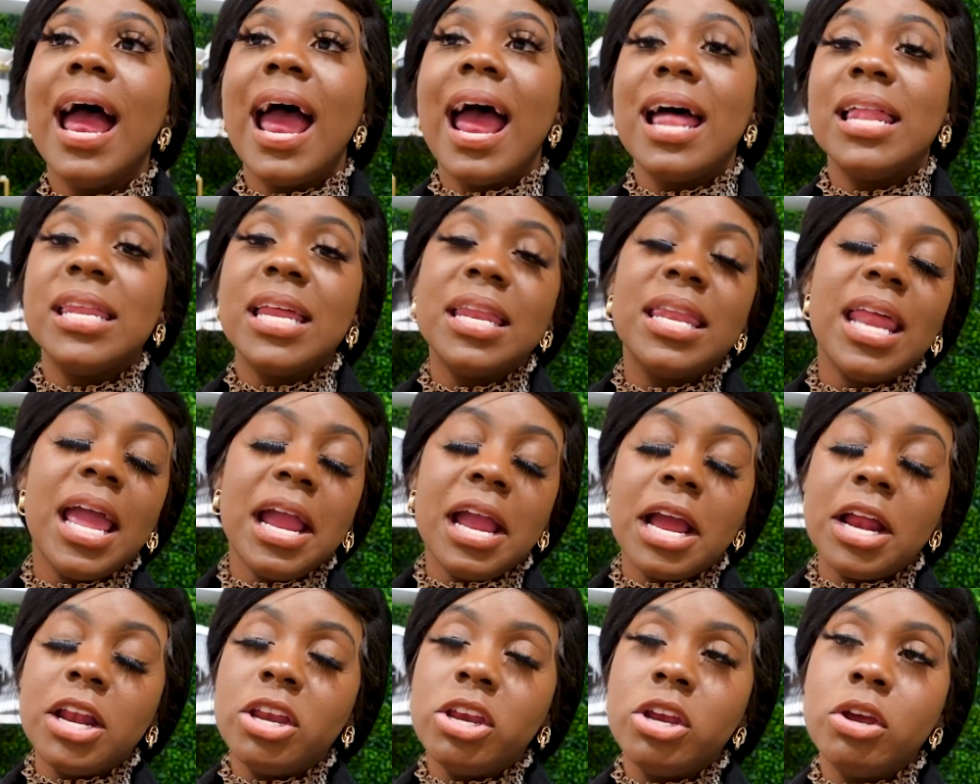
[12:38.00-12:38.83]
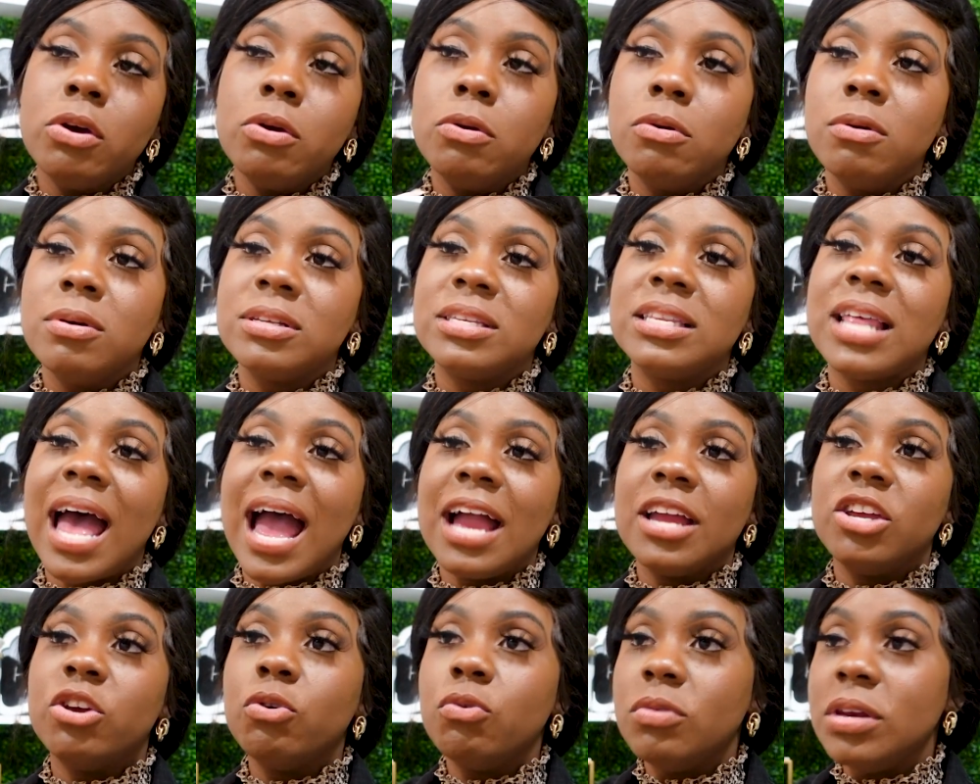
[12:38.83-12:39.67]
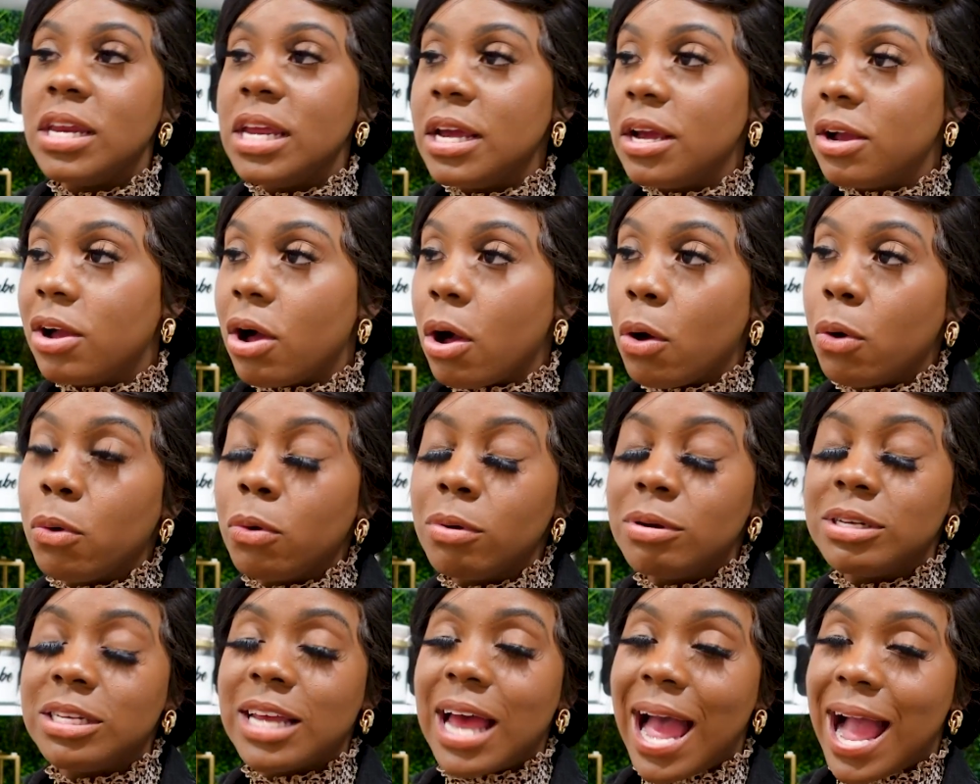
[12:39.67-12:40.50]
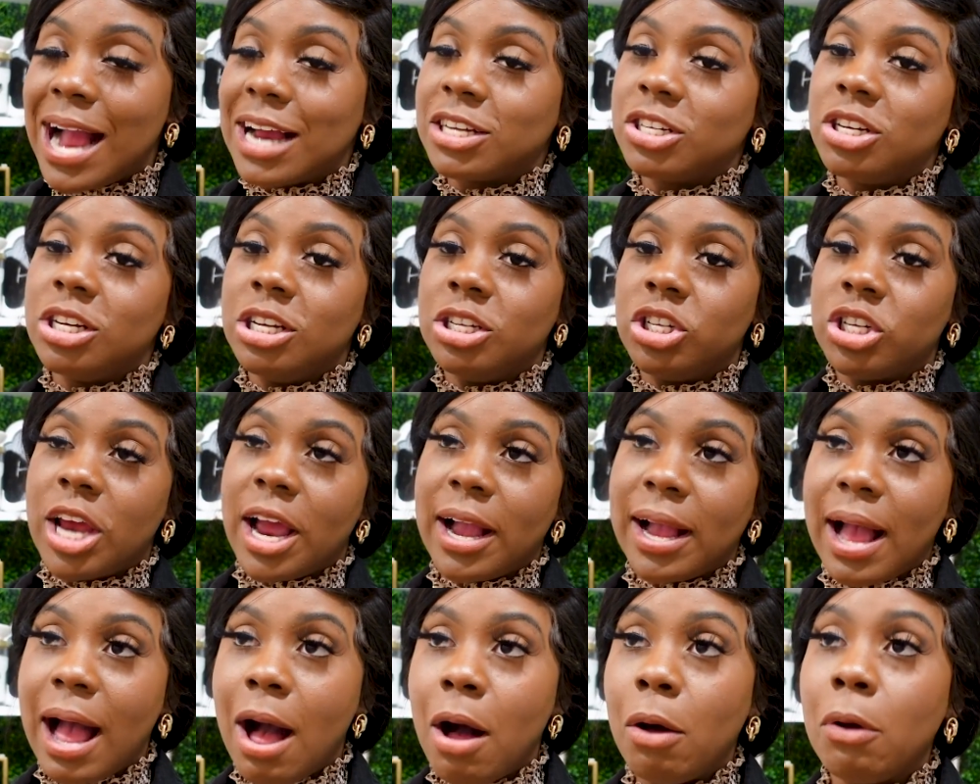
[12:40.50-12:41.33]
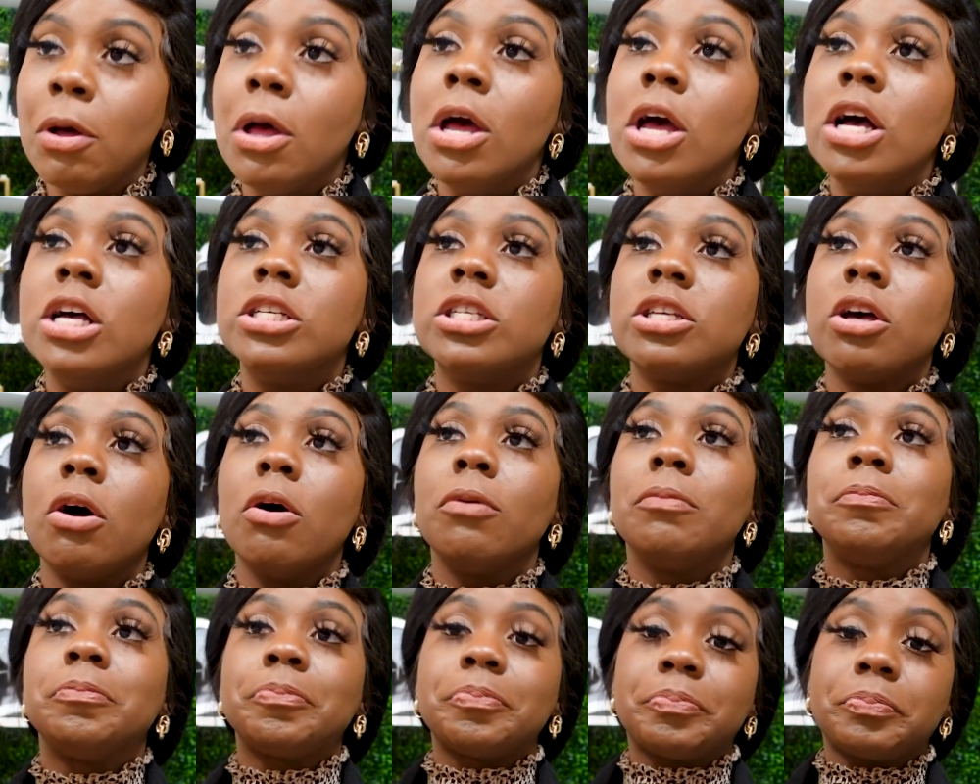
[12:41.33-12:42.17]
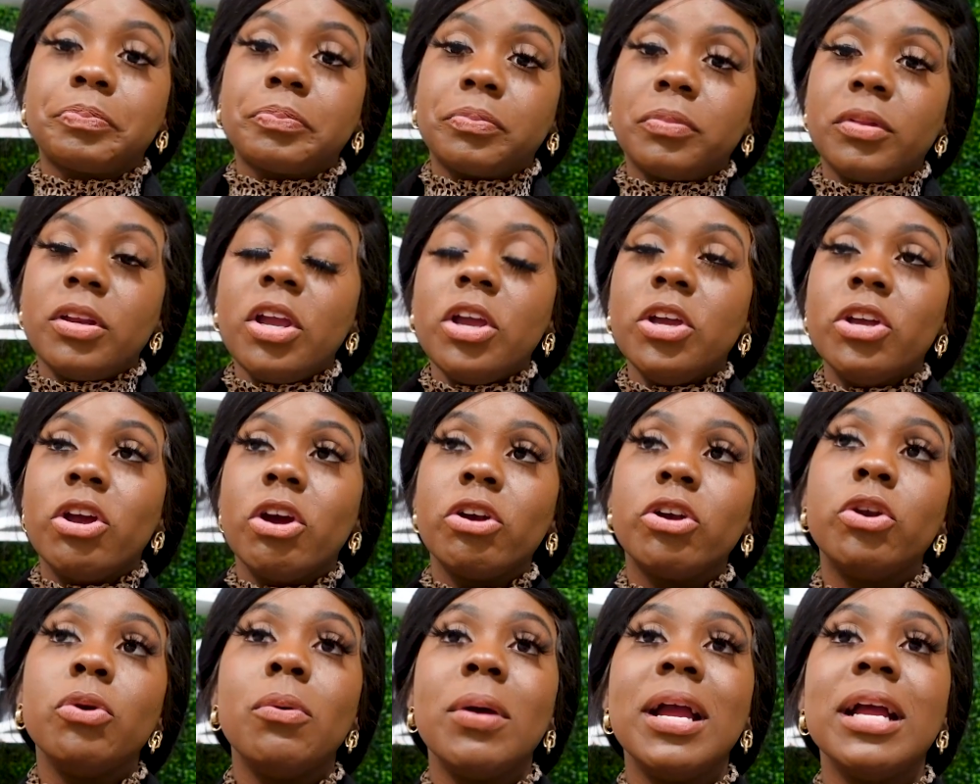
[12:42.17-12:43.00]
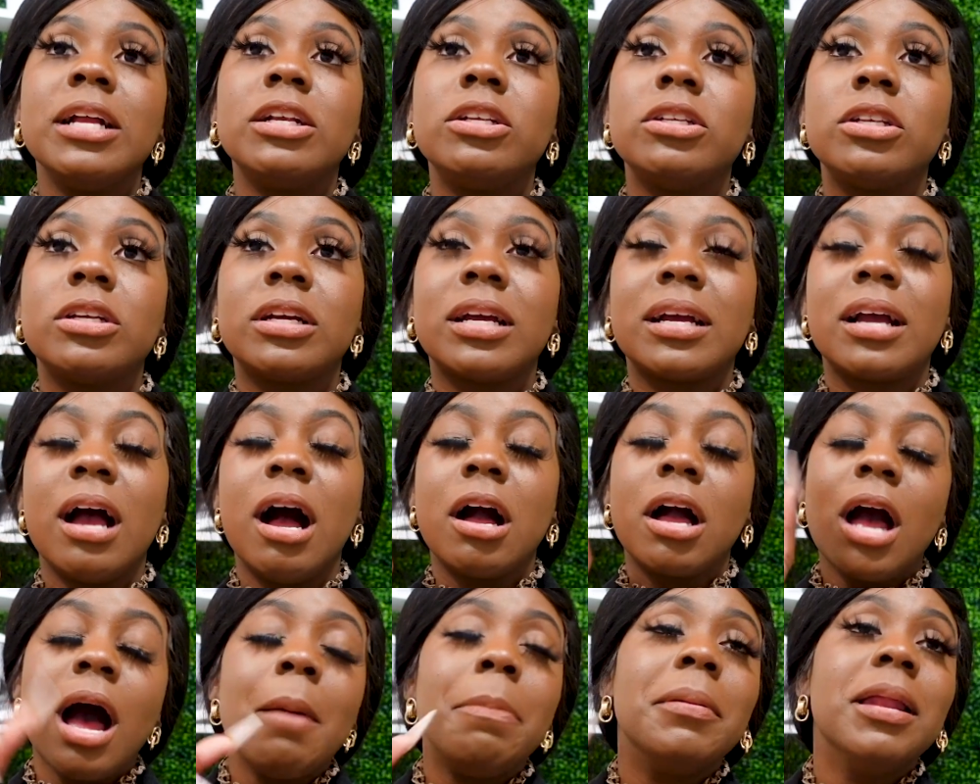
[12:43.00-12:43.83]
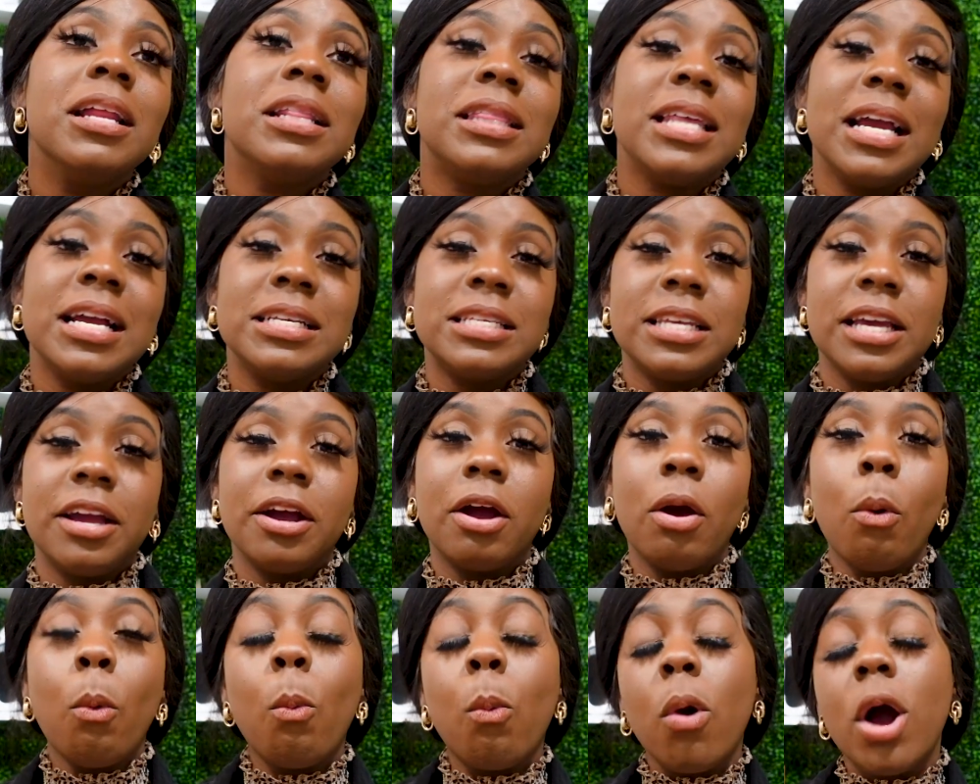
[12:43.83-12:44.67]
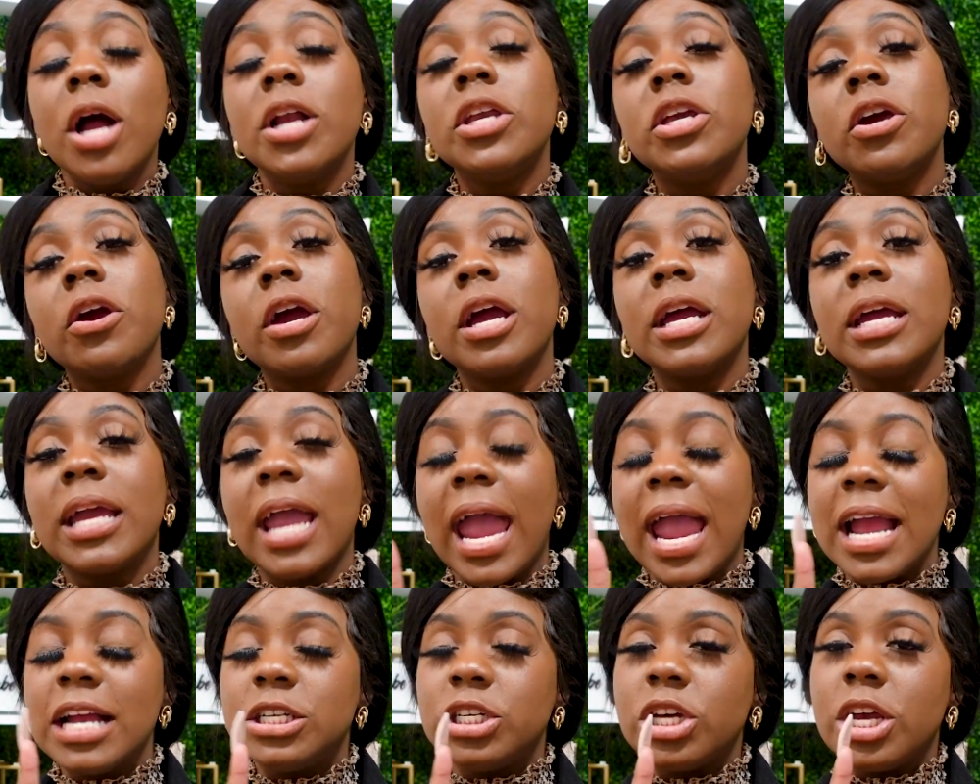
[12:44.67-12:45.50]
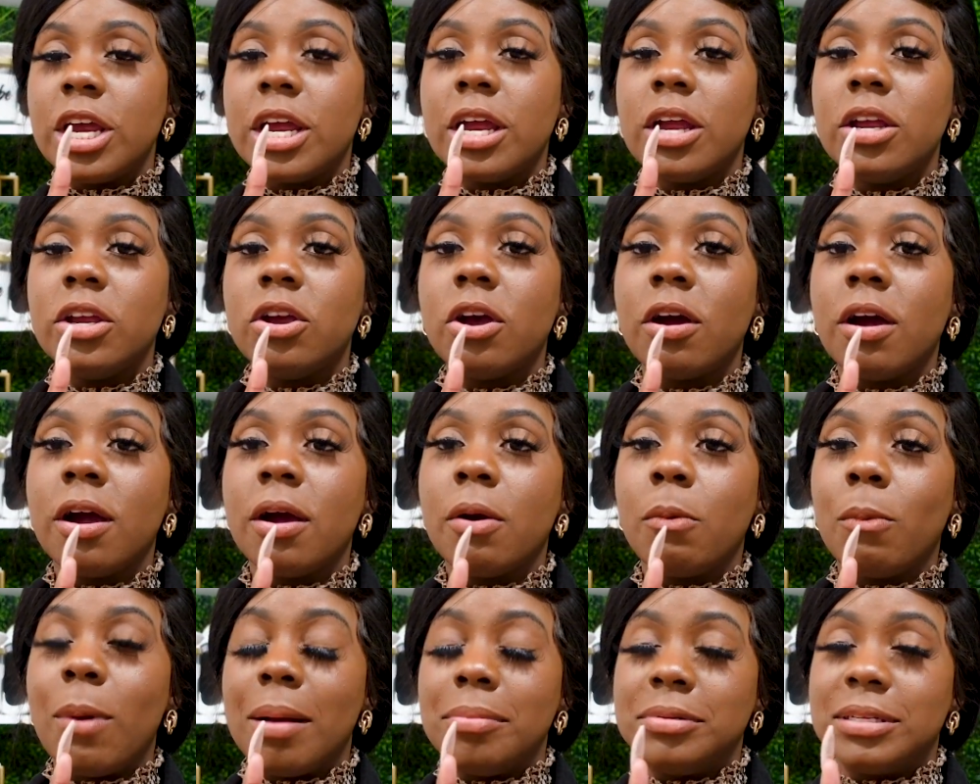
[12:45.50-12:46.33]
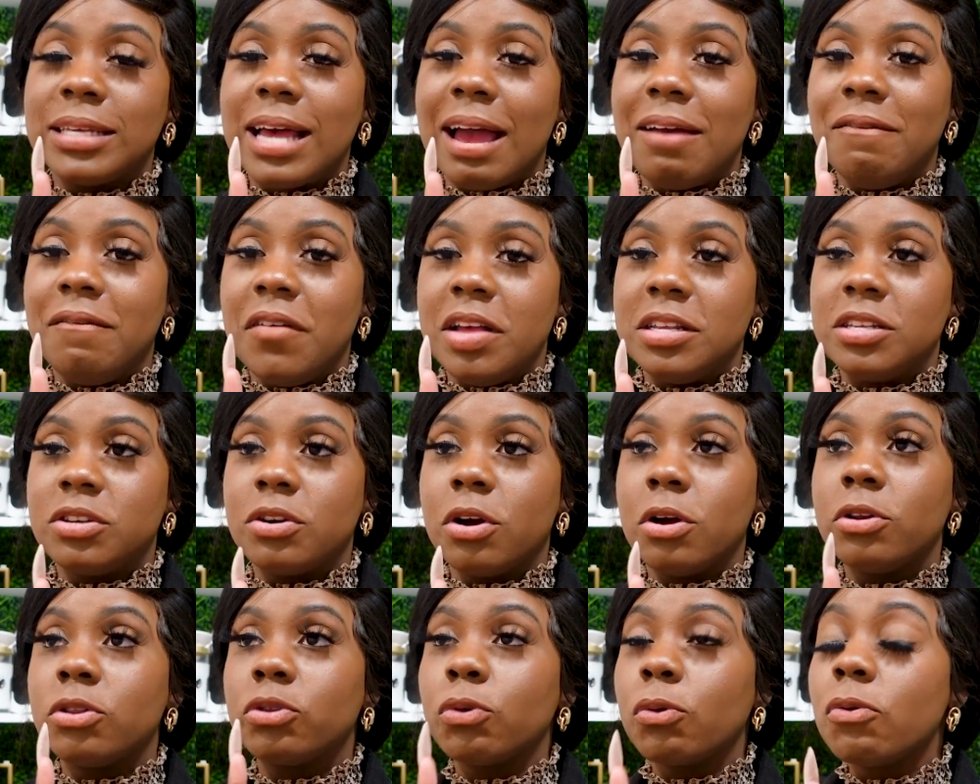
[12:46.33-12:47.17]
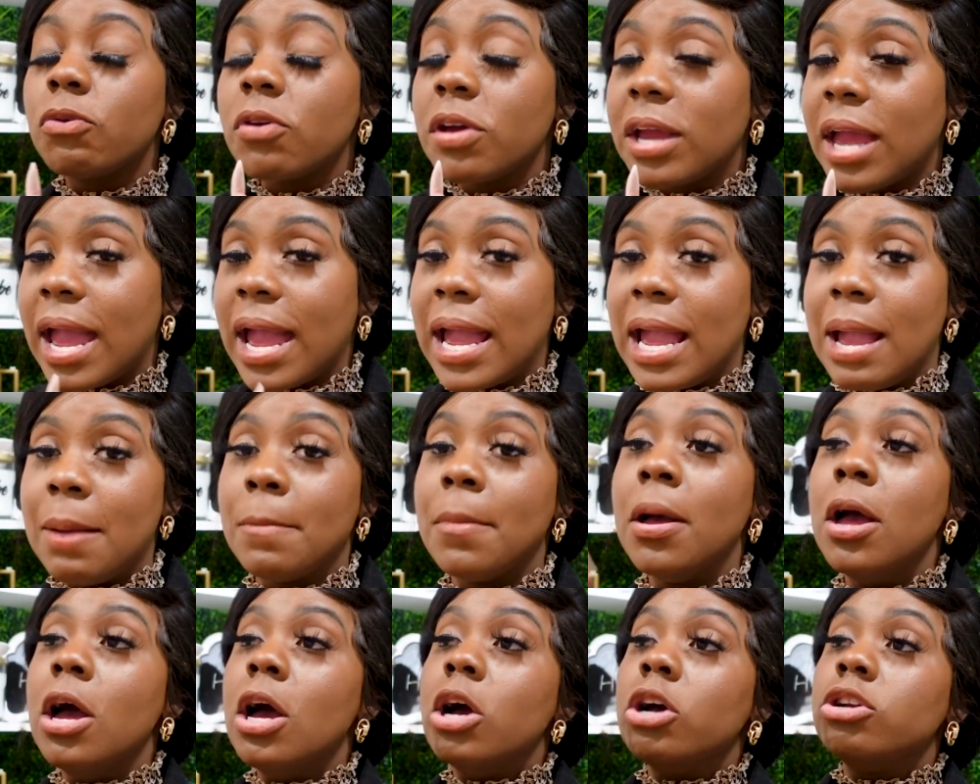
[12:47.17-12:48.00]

and then they can use that unique code to actually check out. So you're doing a couple of things here. 1, you're engaging your website visitor through the game.